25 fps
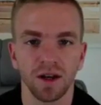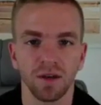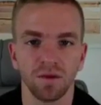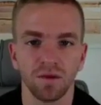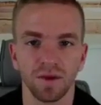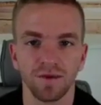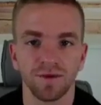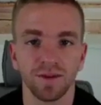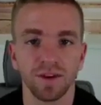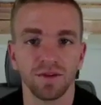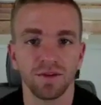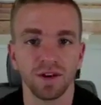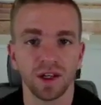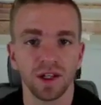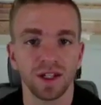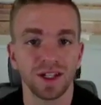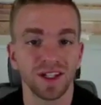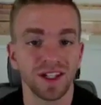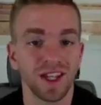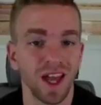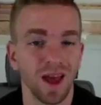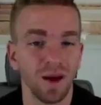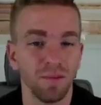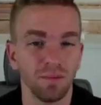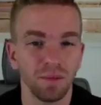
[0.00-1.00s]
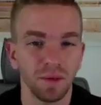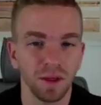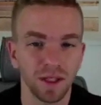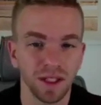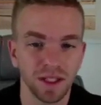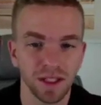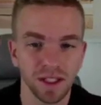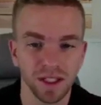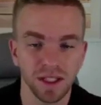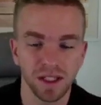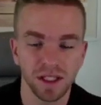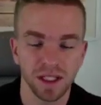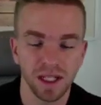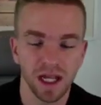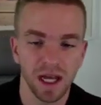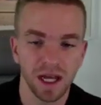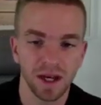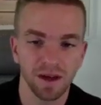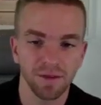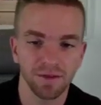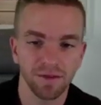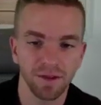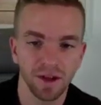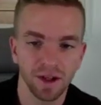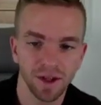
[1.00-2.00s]
And we've given you templates and kind
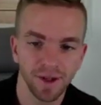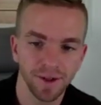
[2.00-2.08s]
of